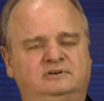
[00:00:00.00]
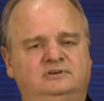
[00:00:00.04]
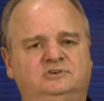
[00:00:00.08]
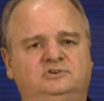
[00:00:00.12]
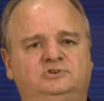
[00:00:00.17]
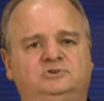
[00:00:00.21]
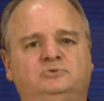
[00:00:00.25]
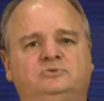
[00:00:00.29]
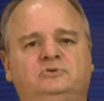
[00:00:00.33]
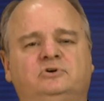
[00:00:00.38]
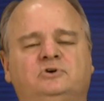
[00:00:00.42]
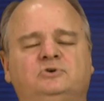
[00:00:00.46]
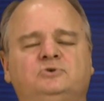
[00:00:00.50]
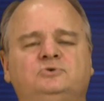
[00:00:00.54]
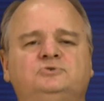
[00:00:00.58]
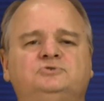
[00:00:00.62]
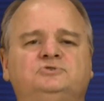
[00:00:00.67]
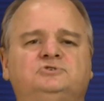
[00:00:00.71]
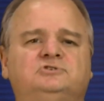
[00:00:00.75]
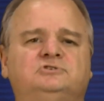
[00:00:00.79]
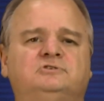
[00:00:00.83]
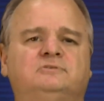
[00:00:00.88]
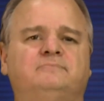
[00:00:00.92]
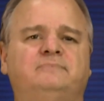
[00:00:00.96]
to
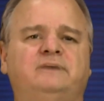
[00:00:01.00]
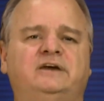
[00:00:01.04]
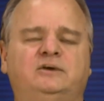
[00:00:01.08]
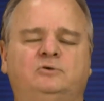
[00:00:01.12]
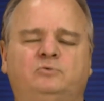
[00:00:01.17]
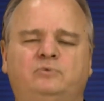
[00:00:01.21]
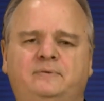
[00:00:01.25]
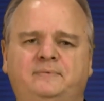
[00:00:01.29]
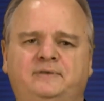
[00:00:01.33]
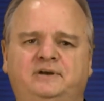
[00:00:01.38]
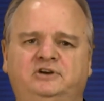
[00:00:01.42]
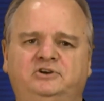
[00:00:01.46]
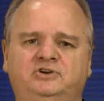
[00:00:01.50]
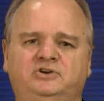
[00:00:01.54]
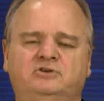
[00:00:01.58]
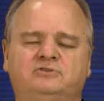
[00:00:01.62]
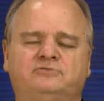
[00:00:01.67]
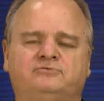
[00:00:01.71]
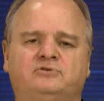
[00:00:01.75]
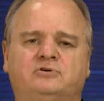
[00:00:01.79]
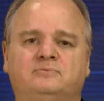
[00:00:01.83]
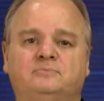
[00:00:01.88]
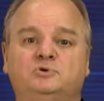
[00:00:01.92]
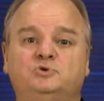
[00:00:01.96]
those men and women in
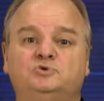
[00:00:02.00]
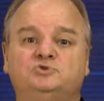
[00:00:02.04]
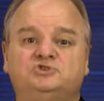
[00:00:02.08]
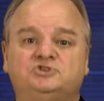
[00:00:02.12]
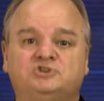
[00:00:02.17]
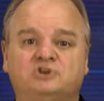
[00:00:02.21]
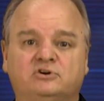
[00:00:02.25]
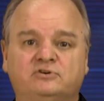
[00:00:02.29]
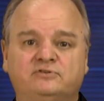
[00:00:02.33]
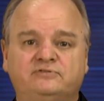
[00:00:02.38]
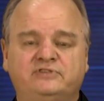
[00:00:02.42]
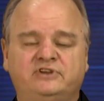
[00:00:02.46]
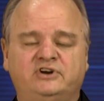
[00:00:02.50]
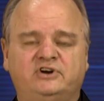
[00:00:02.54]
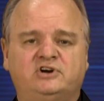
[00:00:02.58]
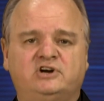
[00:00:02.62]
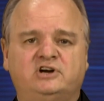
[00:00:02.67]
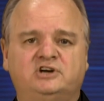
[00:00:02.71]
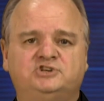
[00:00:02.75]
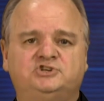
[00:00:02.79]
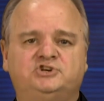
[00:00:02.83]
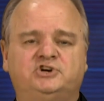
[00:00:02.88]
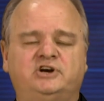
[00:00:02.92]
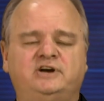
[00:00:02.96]
uniform who serve their
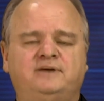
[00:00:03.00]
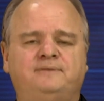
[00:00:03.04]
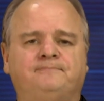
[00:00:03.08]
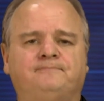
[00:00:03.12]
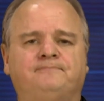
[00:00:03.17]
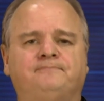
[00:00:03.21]
country